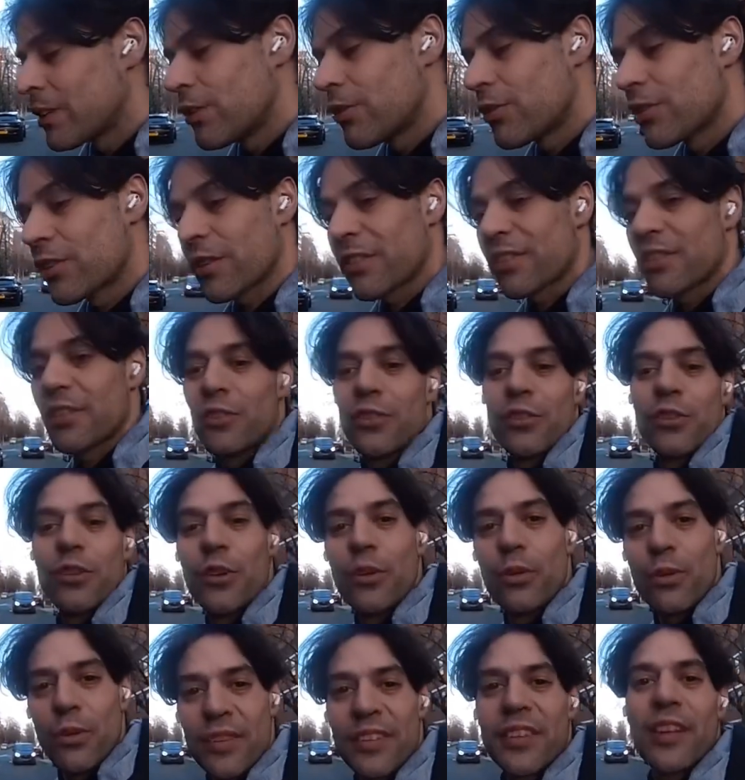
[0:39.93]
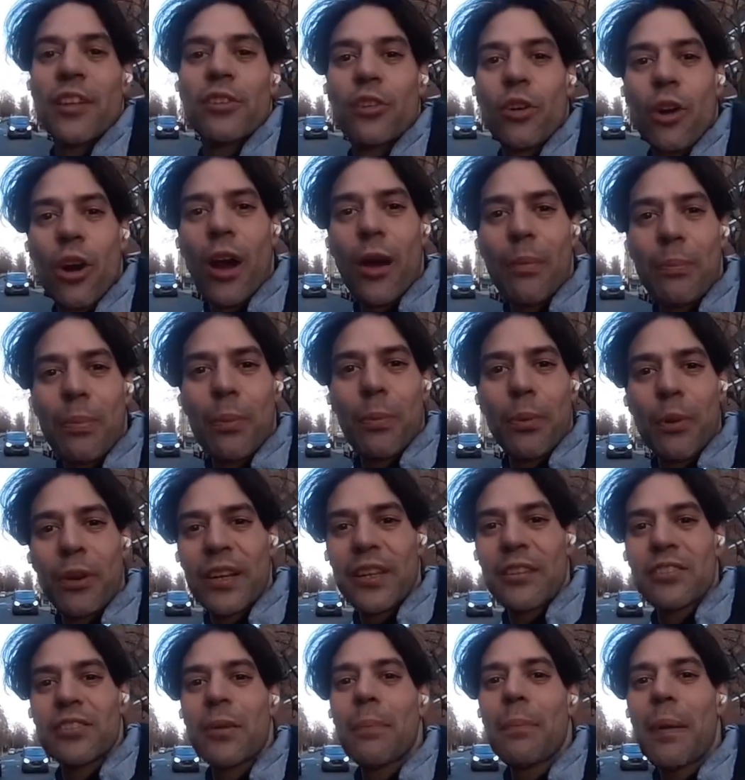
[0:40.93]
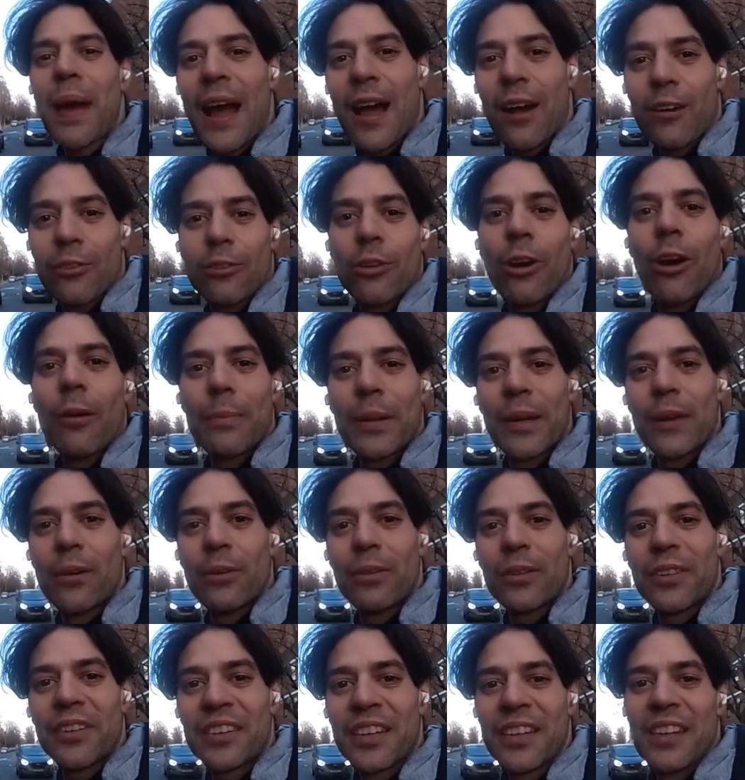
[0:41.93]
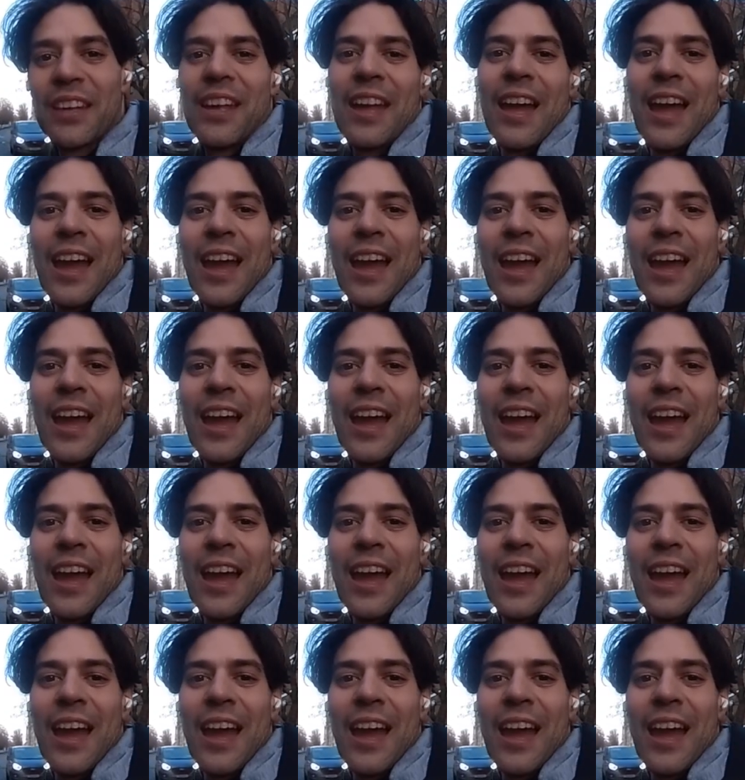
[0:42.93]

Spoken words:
you just use your upper body to power up hills.